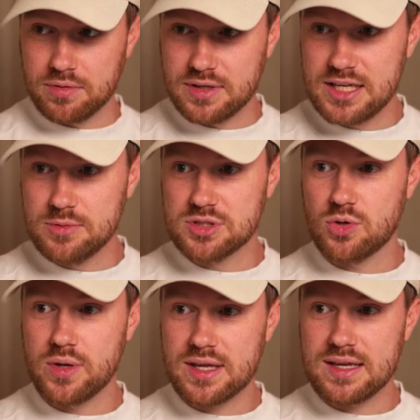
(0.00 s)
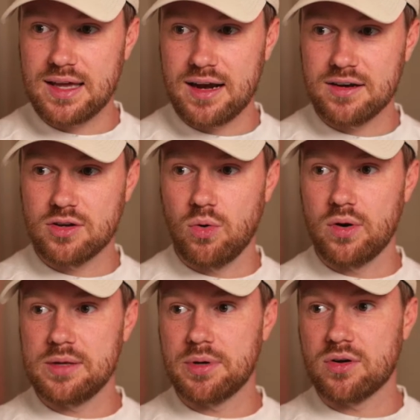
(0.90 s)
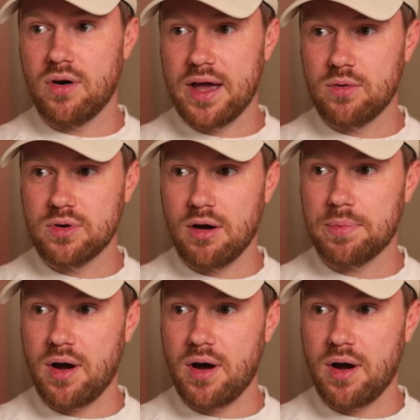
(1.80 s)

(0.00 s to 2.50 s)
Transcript: He was quick in Canada quali but got held up.